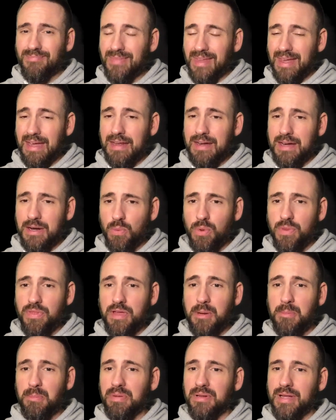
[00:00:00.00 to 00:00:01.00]
and it will
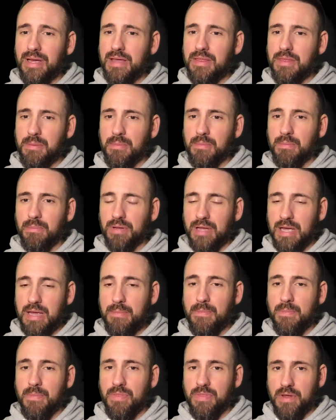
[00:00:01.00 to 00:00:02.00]
then play
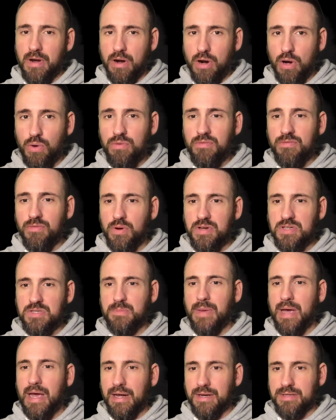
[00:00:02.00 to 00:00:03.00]
their own voice
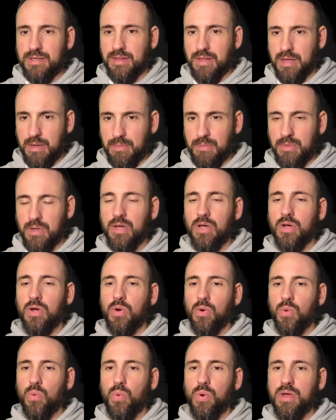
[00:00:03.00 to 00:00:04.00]
back to them
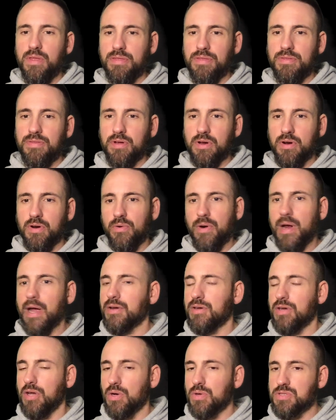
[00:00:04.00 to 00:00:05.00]
with the
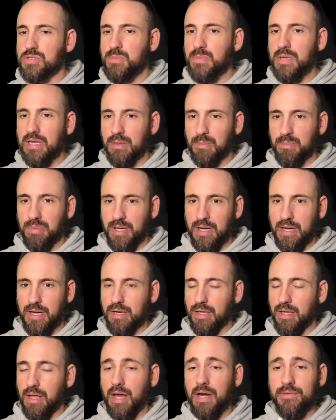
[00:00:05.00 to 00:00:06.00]
correct notes being played.
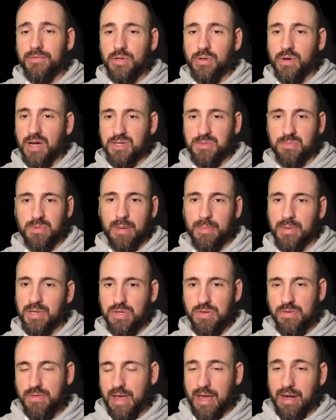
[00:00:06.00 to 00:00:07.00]
A lot of you guys probably
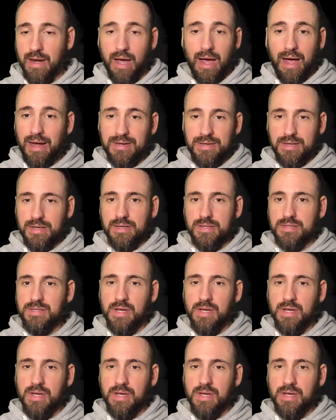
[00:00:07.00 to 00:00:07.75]
knew that. I didn't.